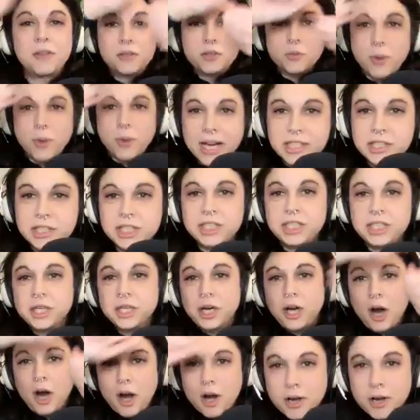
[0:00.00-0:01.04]
The direction you're
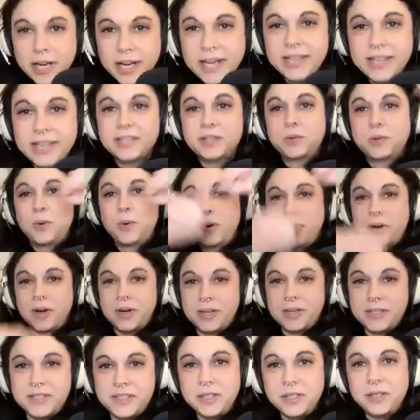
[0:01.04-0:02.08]
carting it
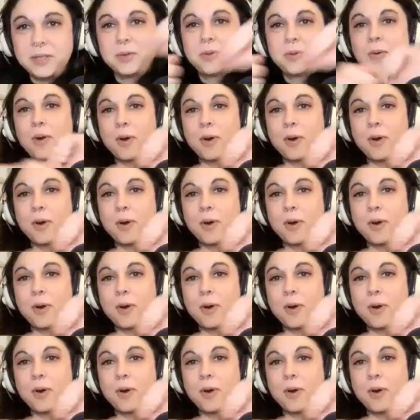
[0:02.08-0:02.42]
towards you or